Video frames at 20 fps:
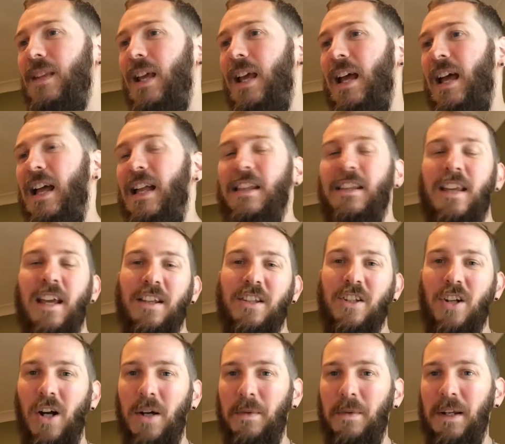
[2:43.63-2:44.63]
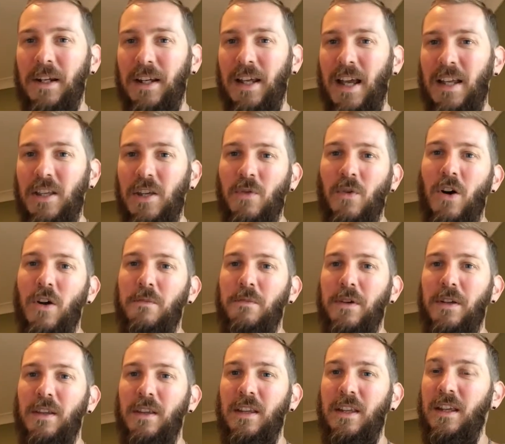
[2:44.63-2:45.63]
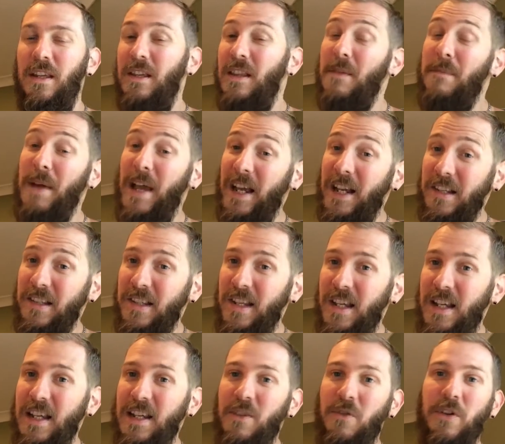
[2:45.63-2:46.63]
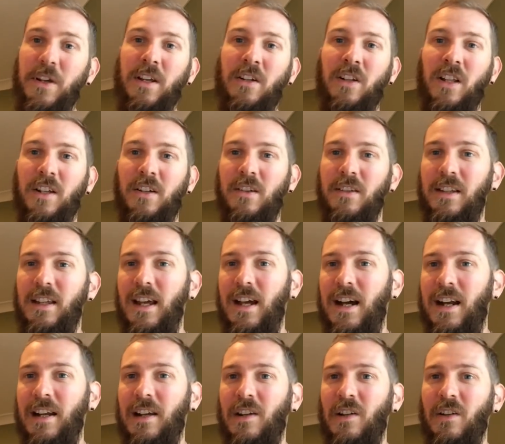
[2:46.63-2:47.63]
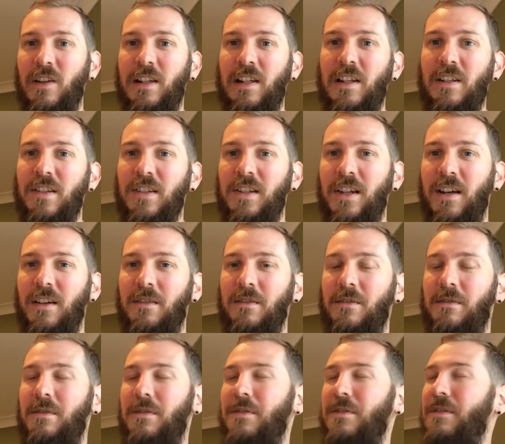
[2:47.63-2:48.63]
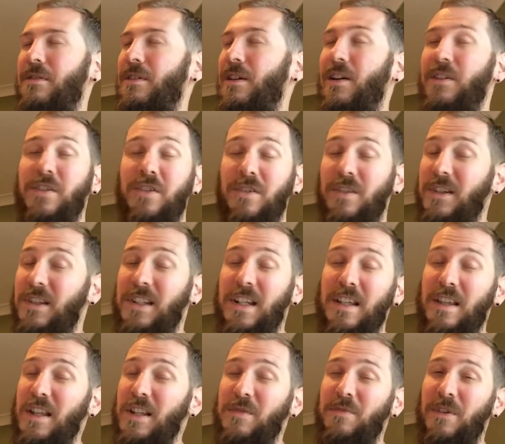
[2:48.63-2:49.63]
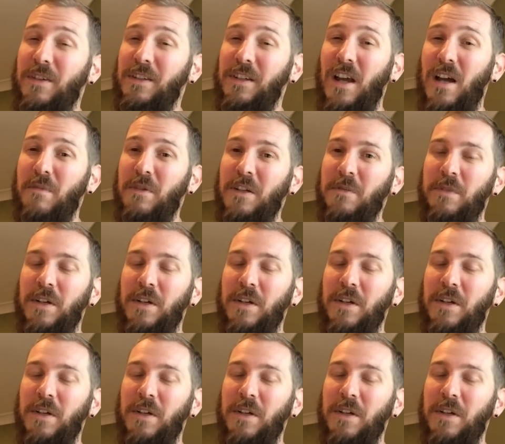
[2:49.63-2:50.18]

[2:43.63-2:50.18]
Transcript: And yeah, time and again, you open the magazine or you click on the article and you just go, oh, I should have seen this one coming.